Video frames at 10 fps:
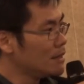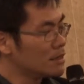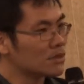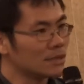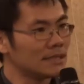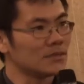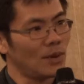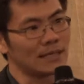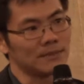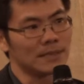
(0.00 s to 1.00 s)
So this is
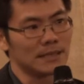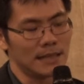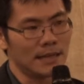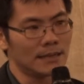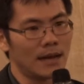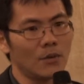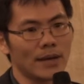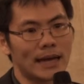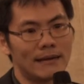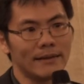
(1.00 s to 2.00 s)
what is missing. And now we
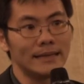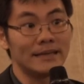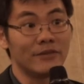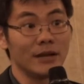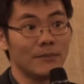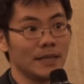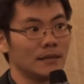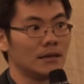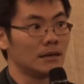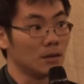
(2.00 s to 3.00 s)
are currently developing
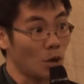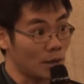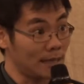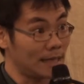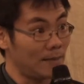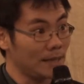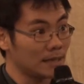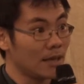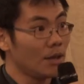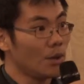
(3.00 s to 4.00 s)
a local database,
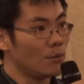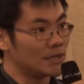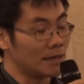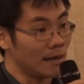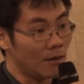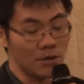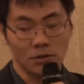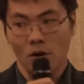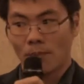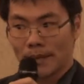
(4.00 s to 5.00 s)
which allow you
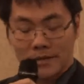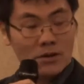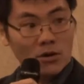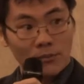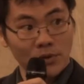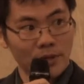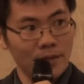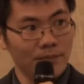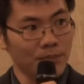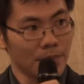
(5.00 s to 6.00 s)
to open in your
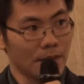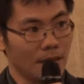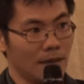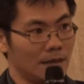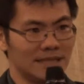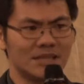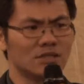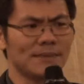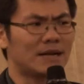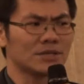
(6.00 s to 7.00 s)
computer. Just
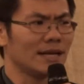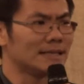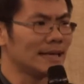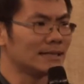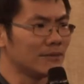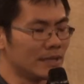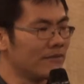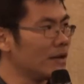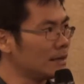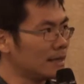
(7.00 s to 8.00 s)
use Microsoft Access. We
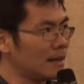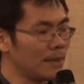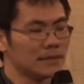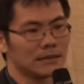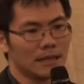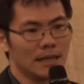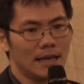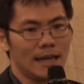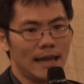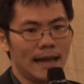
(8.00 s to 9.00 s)
develop a database.
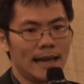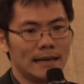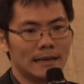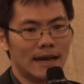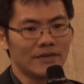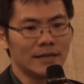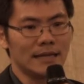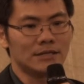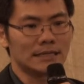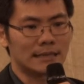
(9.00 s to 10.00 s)
And after that,
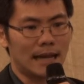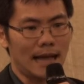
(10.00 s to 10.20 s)
you just